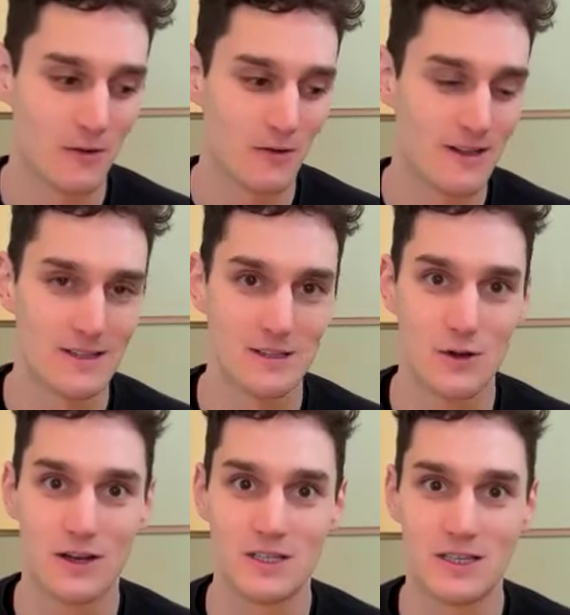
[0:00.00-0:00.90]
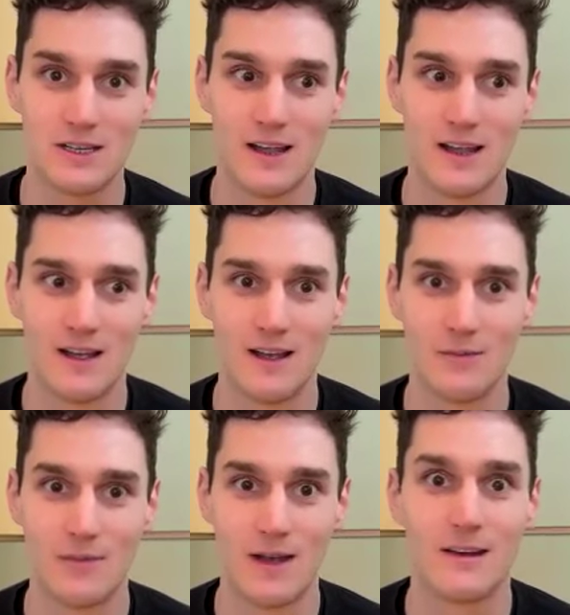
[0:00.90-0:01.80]
finance and strategy
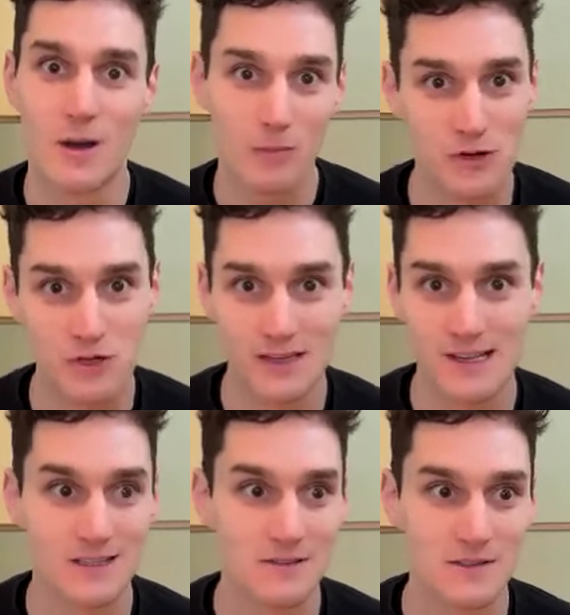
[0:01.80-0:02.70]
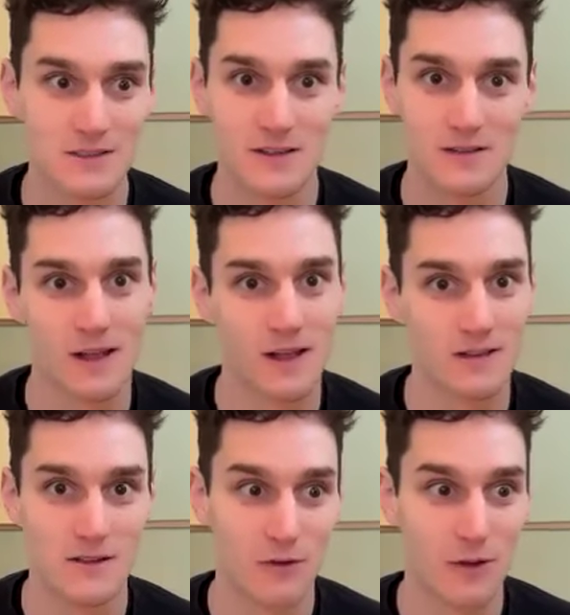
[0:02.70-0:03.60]
at an operationally intensive
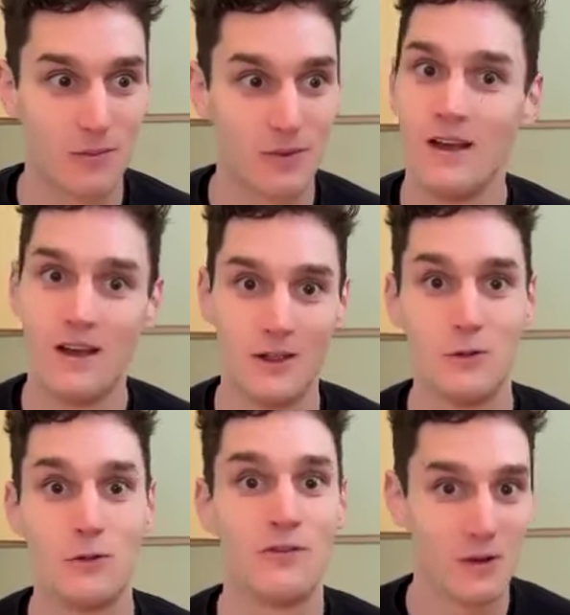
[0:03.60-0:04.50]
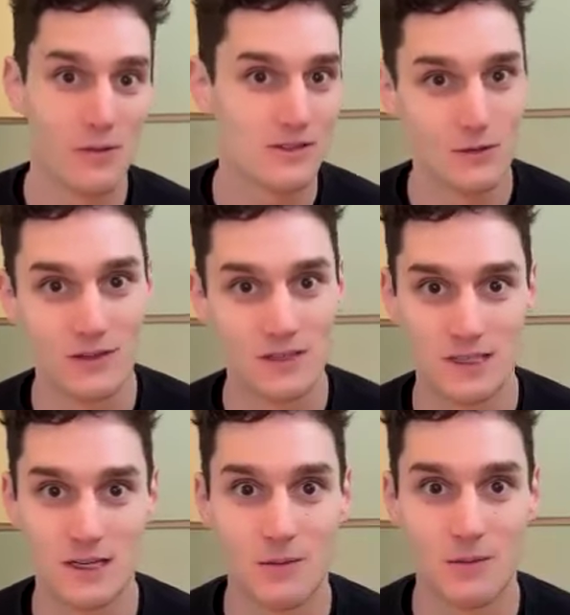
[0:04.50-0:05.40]
software company, you're very well suited
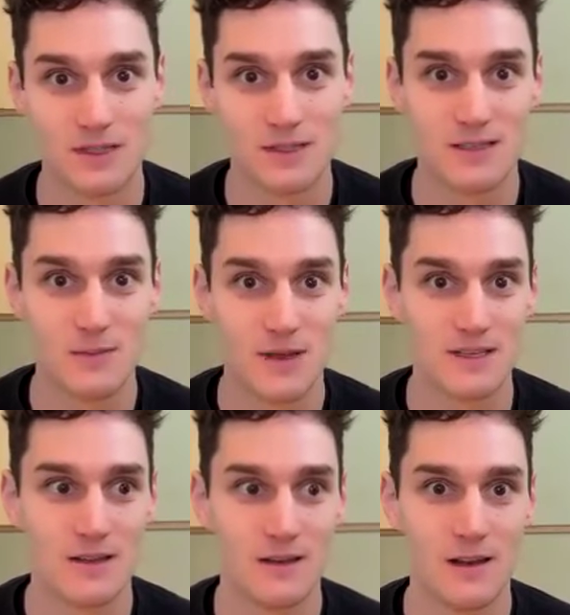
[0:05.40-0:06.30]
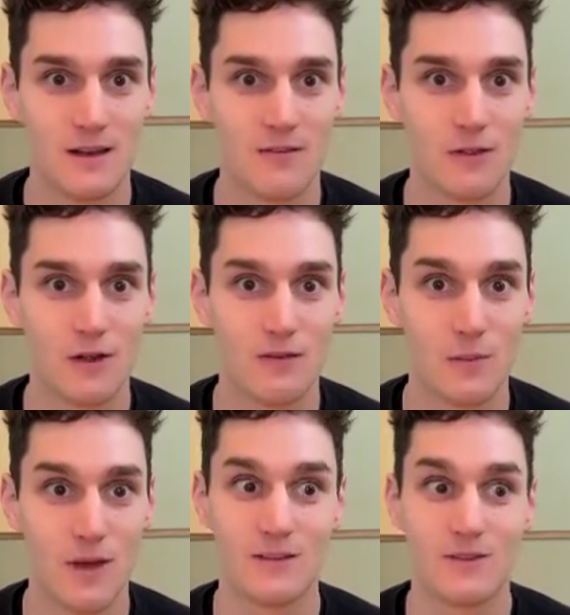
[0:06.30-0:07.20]
to come into the space and have a lot of
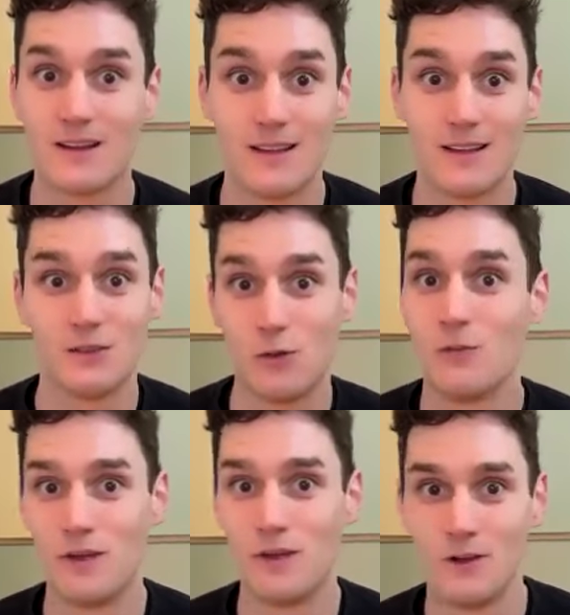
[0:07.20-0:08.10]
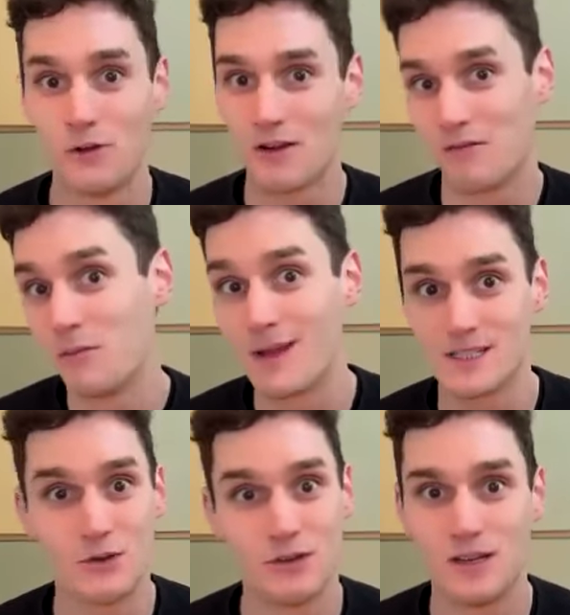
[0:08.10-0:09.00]
impact. In fact, I think you're kind of
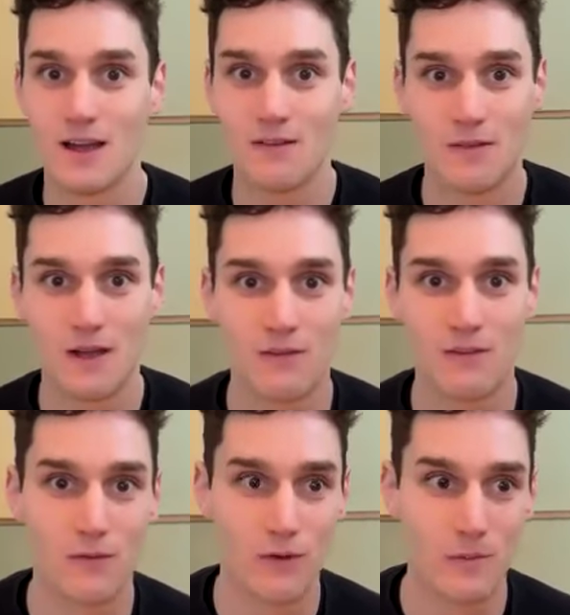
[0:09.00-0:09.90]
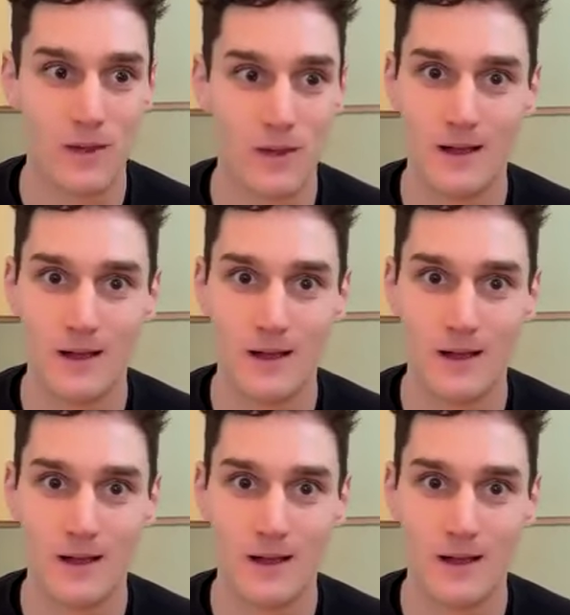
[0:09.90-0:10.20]
best suited to have come from.